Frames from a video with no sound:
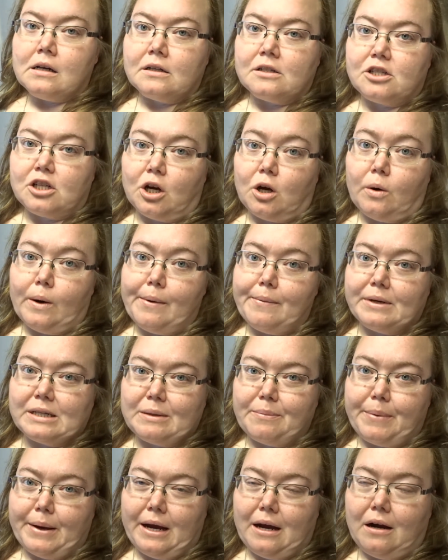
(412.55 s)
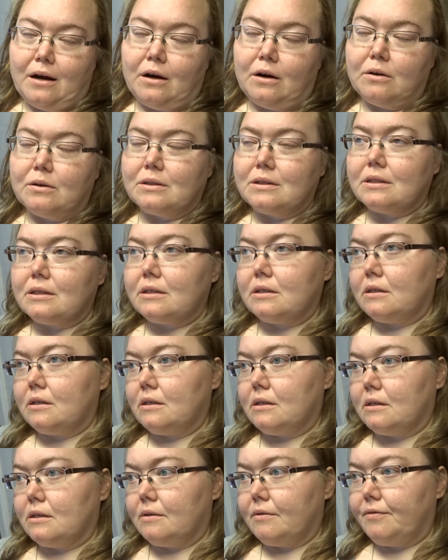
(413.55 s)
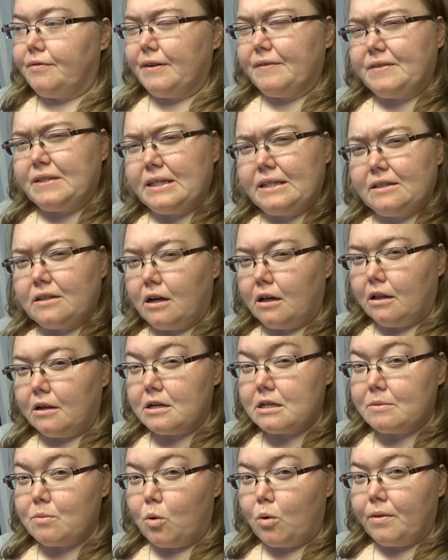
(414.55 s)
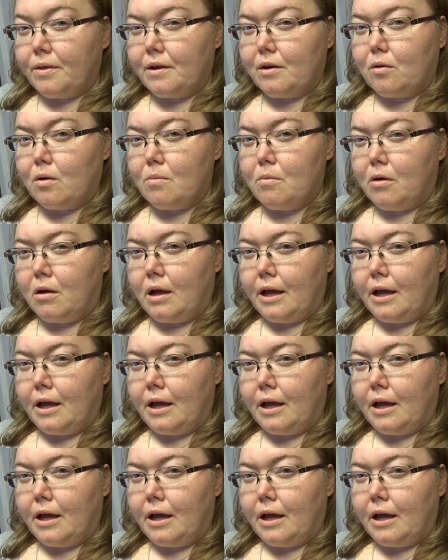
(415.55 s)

So it was about fifteen dollars more than normal.